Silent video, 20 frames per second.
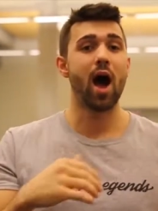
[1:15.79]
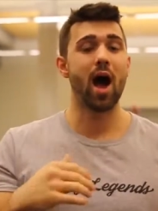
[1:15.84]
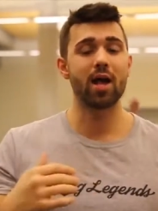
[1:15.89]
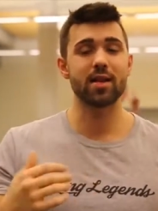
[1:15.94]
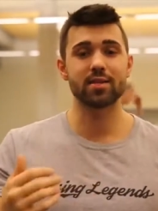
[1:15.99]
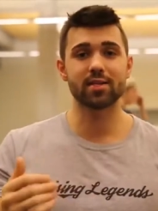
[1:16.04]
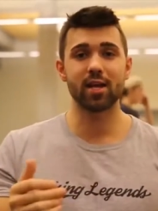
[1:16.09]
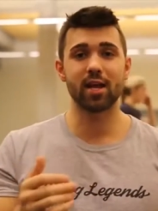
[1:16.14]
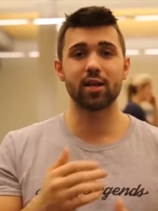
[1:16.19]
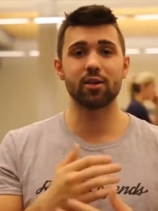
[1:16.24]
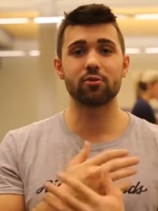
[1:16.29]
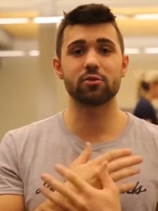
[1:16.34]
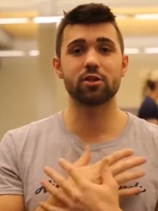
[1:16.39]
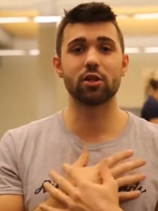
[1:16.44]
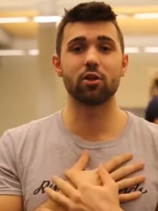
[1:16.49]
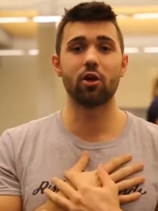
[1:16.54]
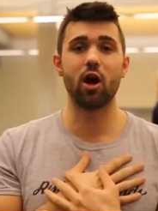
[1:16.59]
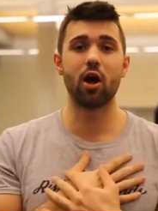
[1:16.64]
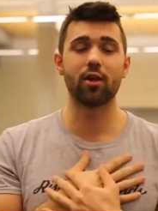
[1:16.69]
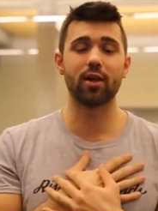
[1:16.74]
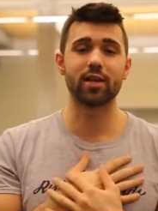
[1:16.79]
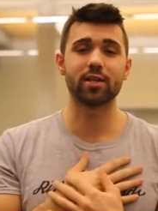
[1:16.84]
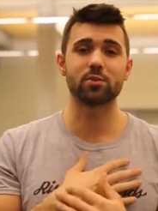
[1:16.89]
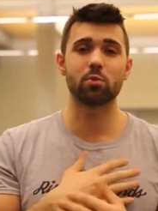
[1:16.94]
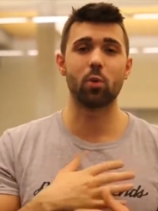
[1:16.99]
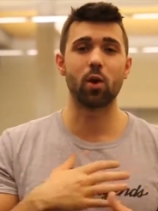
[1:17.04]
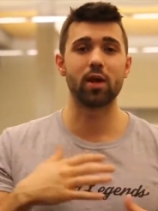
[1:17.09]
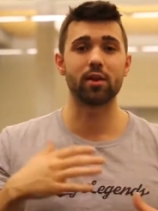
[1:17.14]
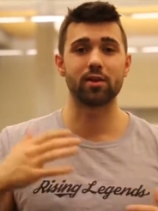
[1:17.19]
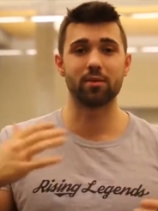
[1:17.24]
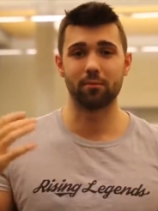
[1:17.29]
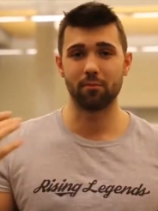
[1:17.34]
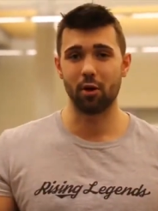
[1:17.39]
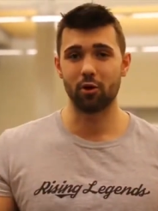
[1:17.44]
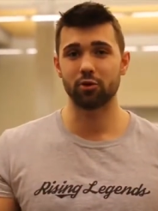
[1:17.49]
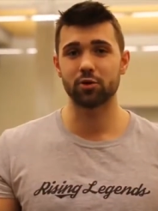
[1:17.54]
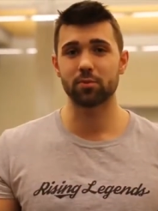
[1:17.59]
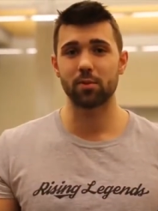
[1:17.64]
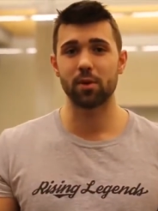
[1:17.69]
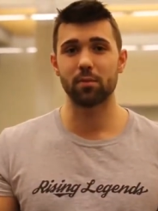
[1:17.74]
I'd say I use a lot less weight than
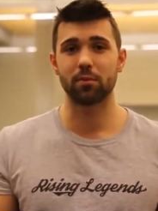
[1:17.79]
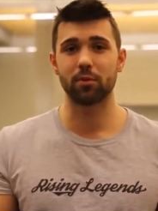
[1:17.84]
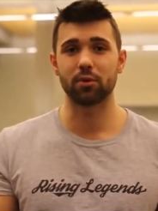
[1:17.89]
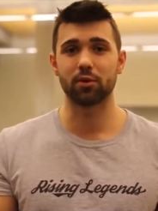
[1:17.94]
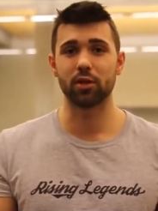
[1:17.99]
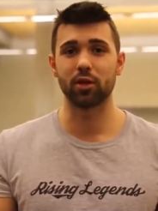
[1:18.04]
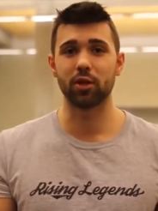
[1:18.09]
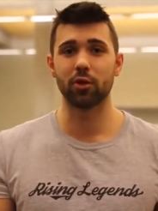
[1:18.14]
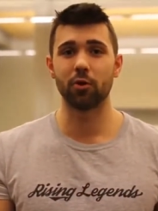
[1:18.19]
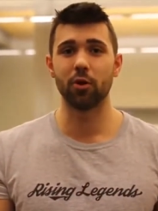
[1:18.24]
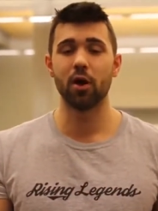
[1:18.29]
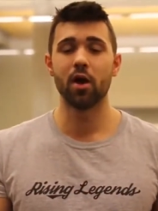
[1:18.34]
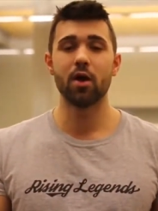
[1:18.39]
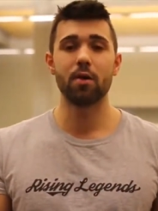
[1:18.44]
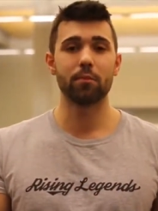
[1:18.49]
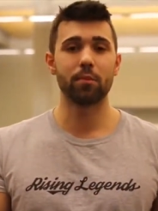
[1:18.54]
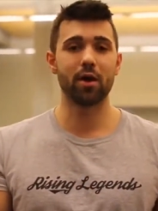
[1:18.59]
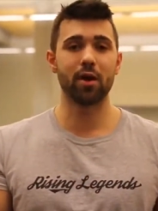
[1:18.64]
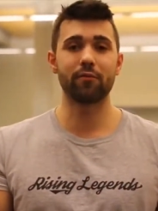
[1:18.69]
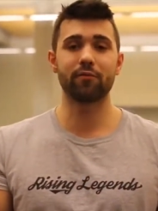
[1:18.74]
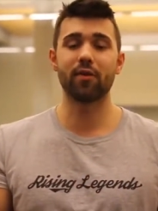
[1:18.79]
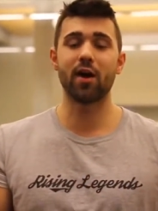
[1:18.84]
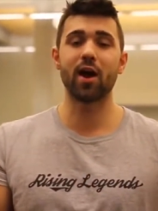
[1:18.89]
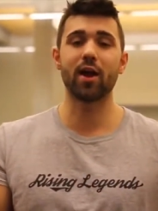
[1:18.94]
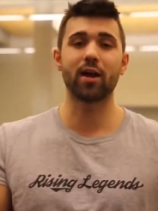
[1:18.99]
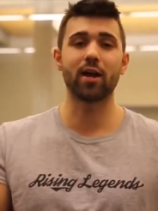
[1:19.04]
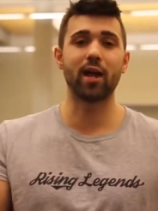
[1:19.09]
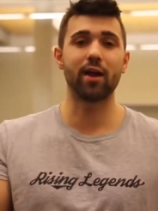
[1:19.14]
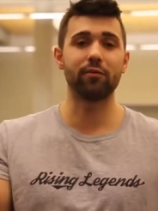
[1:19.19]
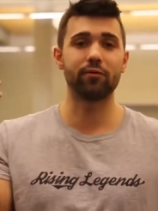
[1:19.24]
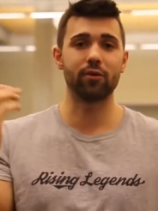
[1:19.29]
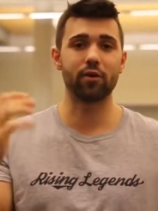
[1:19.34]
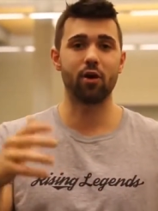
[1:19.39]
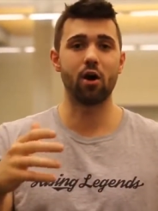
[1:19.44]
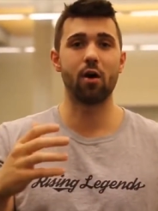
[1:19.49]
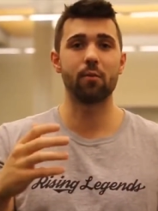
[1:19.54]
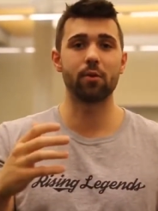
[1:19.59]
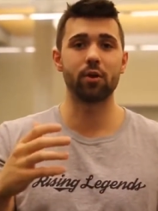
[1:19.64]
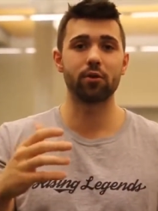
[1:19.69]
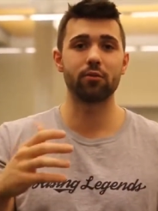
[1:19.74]
most people do, but I find I get
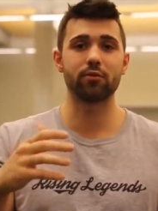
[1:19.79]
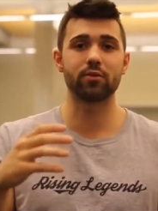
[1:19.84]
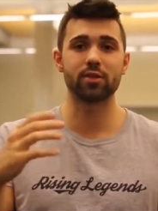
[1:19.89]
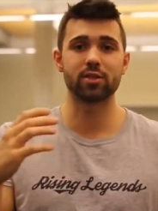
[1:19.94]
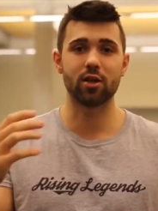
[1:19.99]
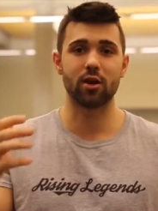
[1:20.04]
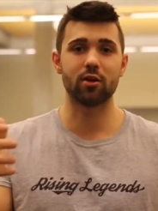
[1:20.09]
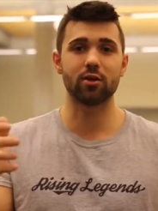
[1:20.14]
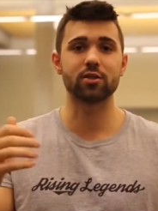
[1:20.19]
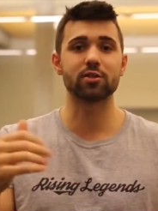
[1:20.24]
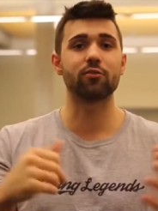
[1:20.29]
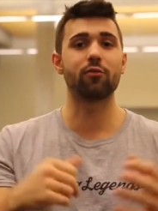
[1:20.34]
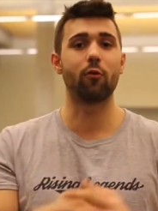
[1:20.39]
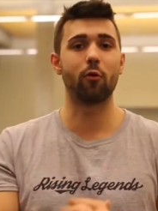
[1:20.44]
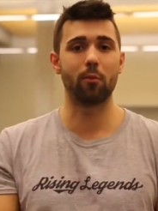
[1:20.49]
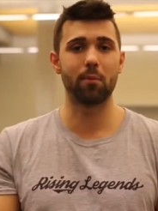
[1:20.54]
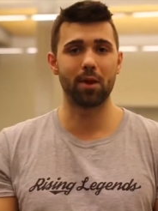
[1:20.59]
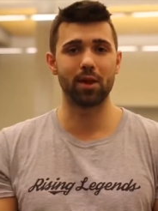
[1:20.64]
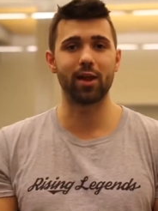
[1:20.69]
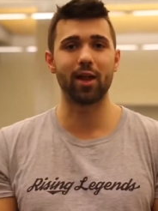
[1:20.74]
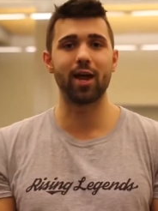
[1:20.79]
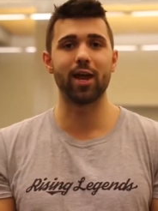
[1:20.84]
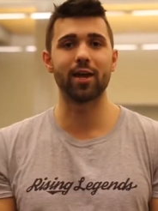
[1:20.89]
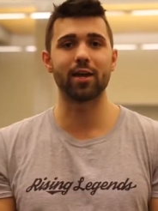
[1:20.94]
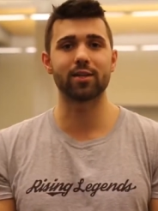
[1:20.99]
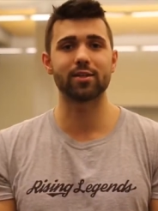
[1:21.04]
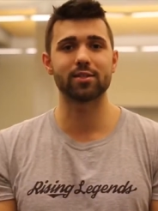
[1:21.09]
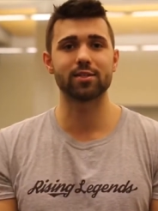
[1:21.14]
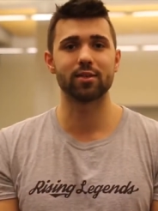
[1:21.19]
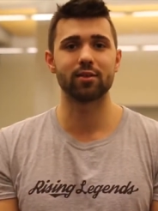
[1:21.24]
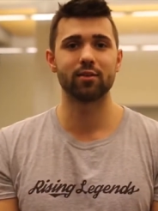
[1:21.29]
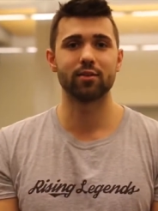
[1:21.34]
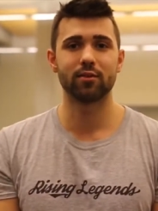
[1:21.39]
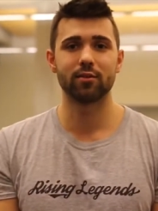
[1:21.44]
phenomenal results for my legs.